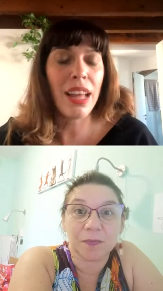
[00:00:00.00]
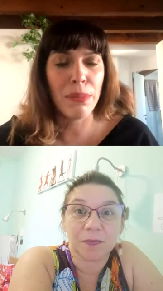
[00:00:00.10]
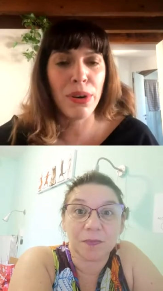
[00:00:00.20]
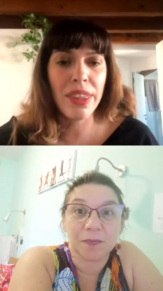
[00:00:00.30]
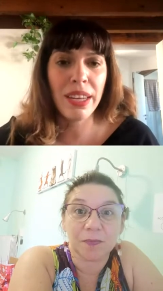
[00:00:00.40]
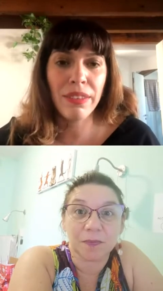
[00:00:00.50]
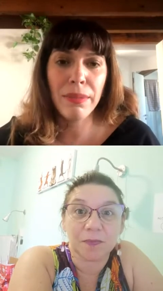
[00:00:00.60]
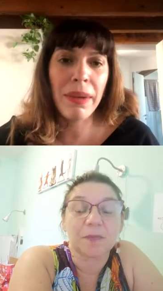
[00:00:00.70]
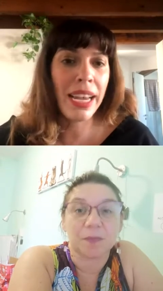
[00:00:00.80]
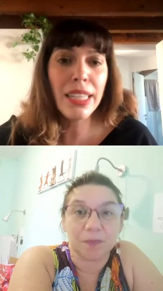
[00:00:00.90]
Speaker 1: more than
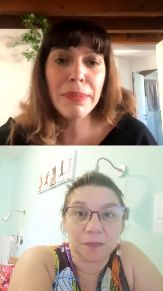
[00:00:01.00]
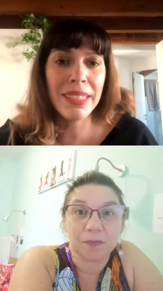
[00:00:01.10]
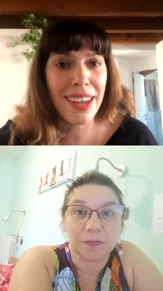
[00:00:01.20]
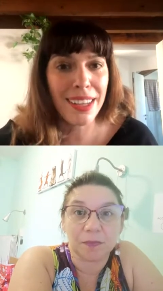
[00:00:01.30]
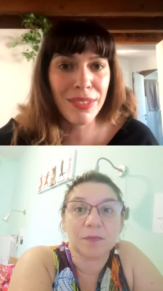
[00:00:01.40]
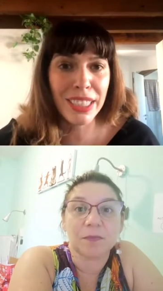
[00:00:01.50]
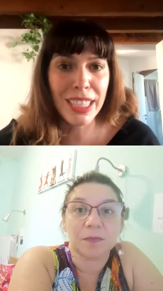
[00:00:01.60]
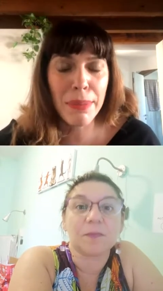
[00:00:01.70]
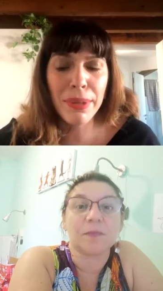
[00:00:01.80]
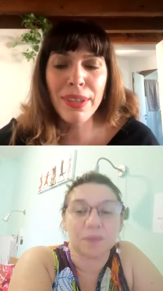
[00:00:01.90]
my husband does, for
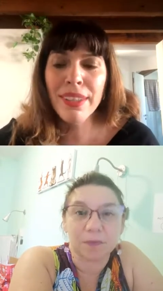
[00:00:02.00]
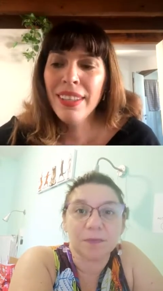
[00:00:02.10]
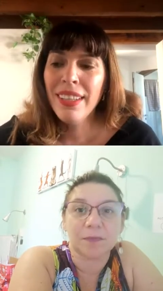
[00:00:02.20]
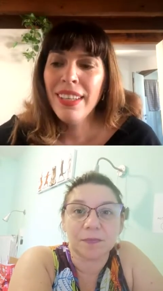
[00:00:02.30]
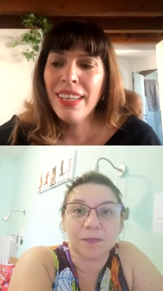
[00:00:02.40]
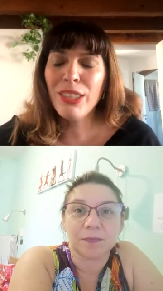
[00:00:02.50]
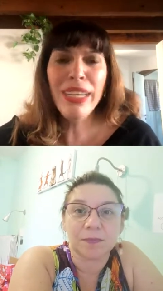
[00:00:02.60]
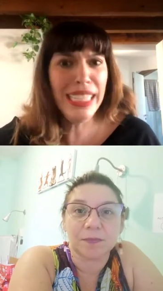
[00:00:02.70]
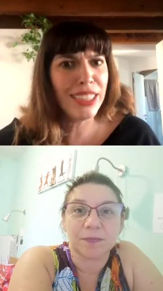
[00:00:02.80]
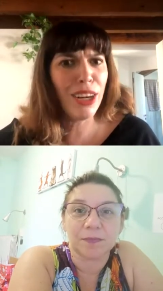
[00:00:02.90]
example. So
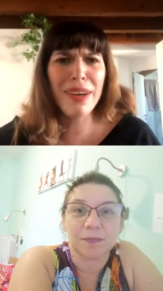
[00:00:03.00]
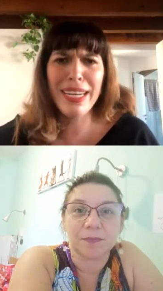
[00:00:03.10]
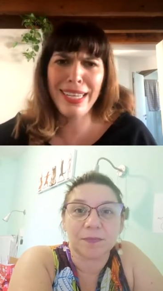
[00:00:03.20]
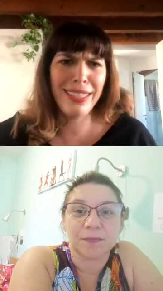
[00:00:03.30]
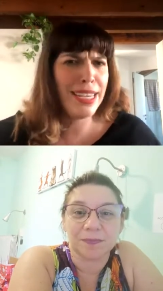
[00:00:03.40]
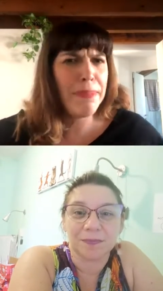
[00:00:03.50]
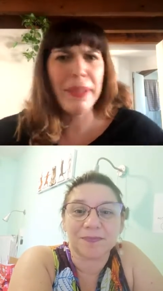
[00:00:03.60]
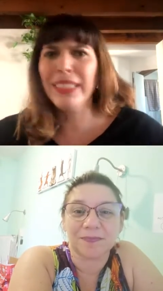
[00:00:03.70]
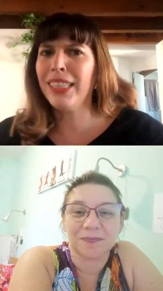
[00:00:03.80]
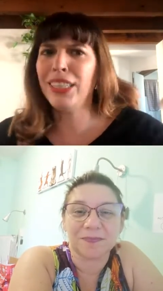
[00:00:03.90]
he's already deep
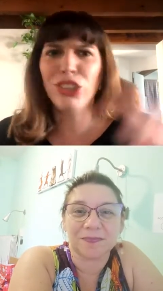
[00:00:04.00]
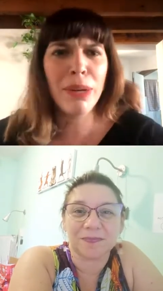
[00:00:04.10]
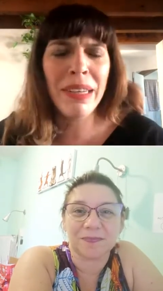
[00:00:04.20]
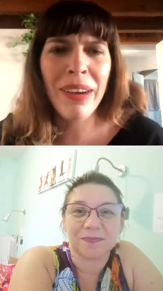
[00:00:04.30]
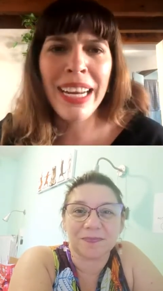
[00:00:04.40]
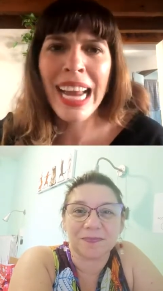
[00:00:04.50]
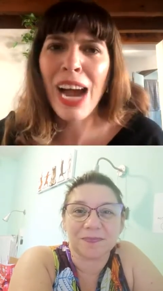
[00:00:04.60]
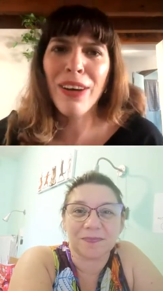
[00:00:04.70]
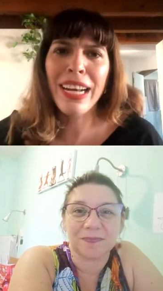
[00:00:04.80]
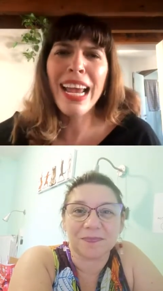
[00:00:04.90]
into the German right
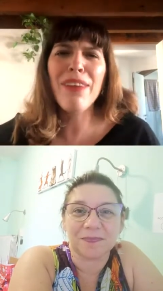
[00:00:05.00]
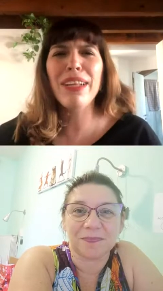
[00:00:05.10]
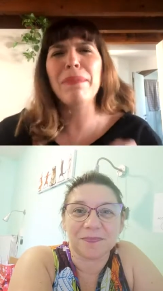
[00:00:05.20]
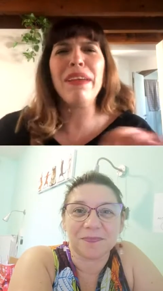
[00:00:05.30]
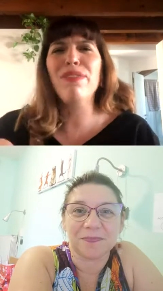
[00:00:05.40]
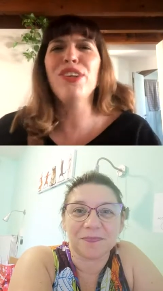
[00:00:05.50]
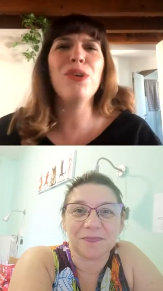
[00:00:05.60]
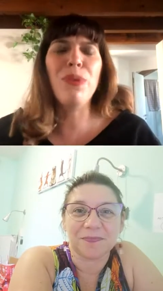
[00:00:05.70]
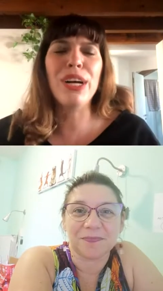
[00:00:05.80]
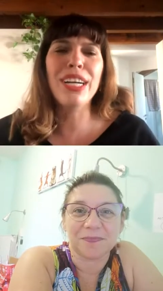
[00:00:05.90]
now. And I have like my few
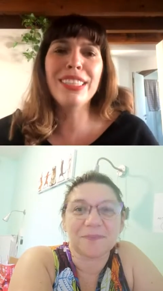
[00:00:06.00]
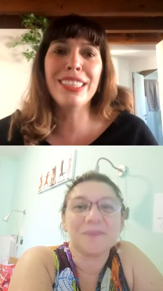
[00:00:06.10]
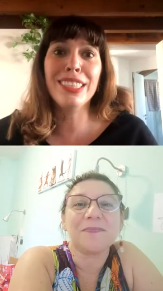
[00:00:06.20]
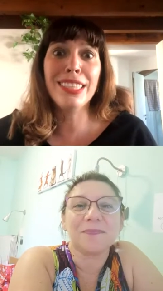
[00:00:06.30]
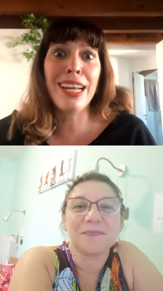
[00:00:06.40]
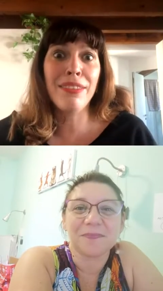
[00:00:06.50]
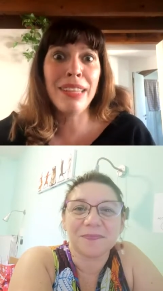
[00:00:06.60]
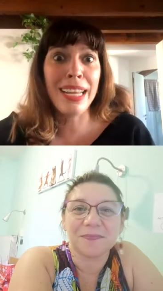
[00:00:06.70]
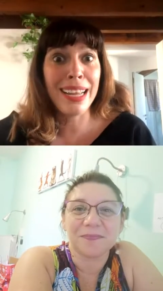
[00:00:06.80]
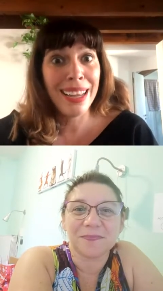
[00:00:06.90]
words and just kind of
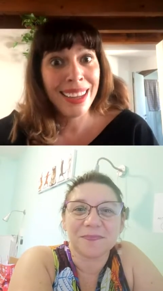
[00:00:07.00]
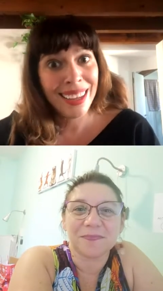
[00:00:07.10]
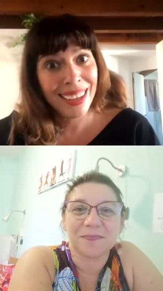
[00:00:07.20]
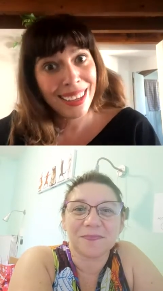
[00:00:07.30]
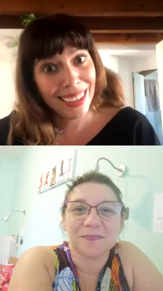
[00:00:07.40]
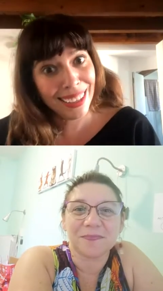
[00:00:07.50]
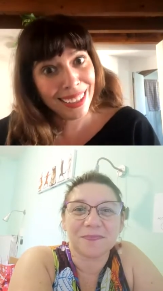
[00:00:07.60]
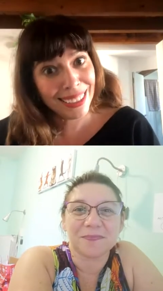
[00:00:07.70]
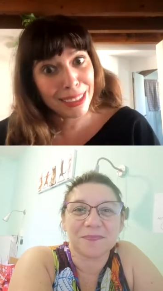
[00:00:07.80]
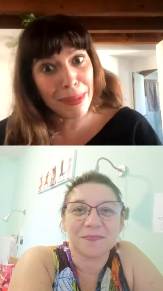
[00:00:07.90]
like
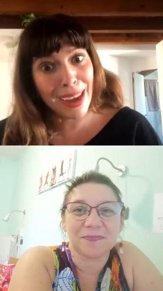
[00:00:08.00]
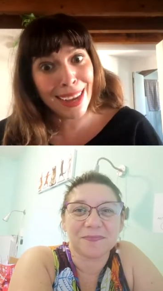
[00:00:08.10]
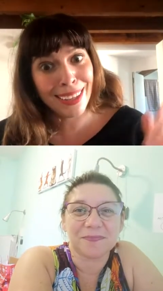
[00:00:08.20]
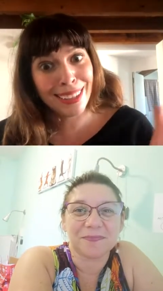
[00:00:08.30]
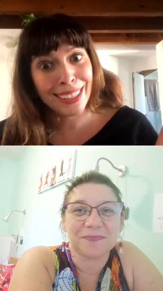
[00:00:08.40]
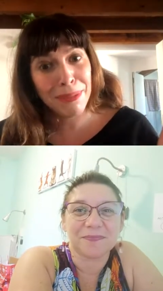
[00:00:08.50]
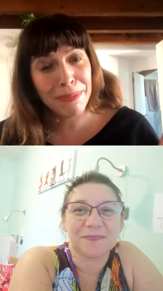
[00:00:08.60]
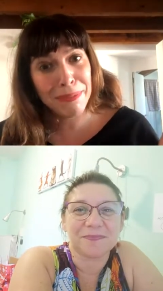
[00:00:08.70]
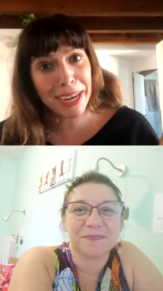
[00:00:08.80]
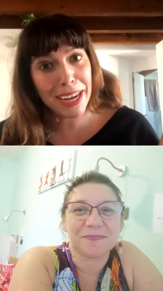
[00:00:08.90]
smile and go, oh,
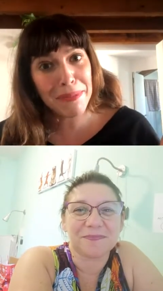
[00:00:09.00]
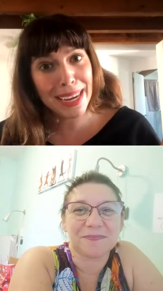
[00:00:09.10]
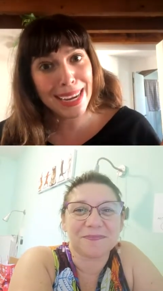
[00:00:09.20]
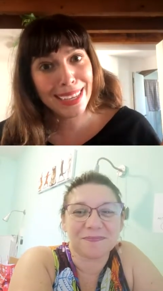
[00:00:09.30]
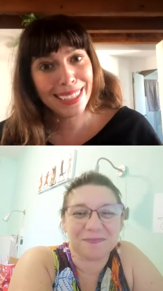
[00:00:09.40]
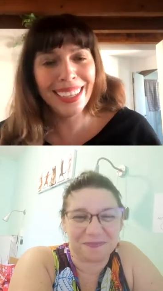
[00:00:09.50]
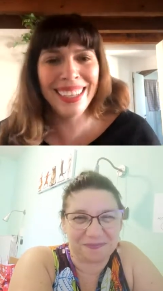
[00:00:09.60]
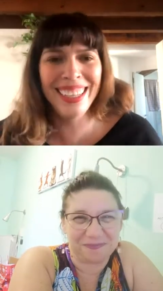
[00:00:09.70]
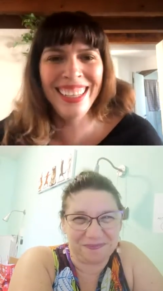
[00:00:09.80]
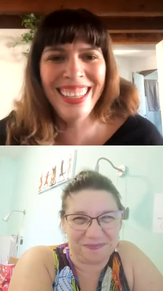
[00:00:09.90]
forgive
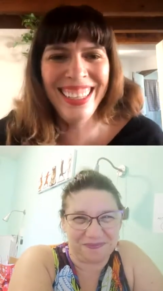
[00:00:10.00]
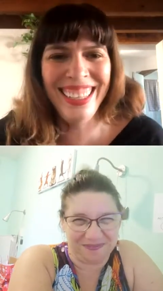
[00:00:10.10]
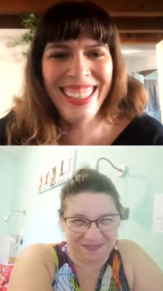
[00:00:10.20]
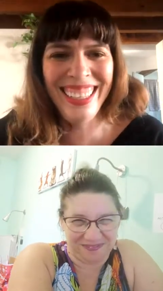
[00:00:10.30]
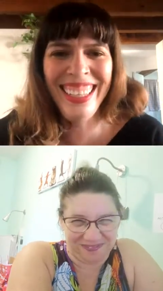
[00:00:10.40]
me.